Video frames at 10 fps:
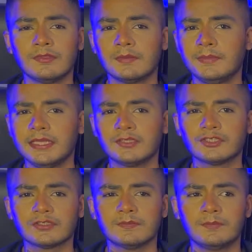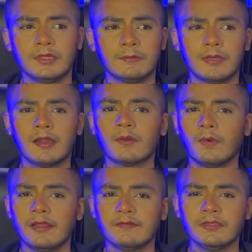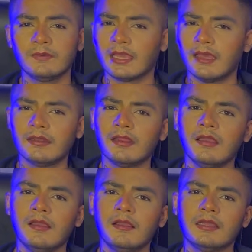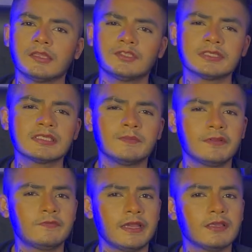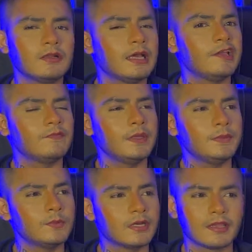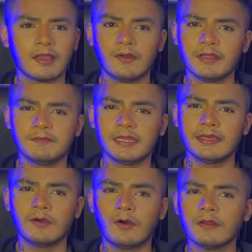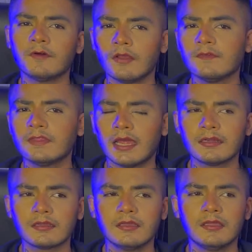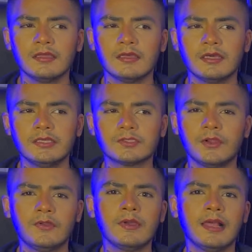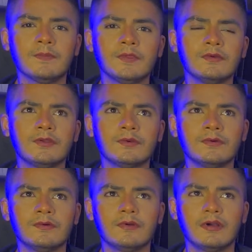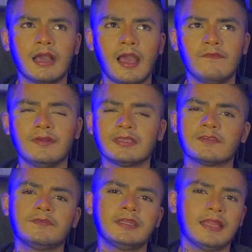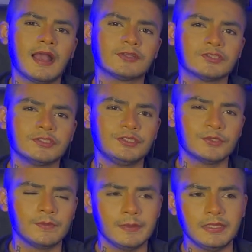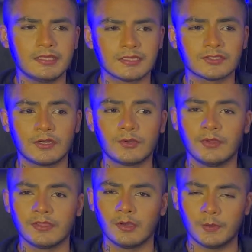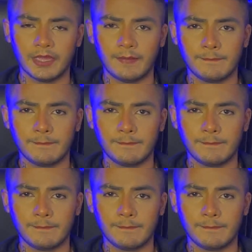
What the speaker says: the beach, boulevard, whatever you can, just simplifying your life, maybe working out every day, all of that is going to help you to have less of a reaction to maybe things not going your way.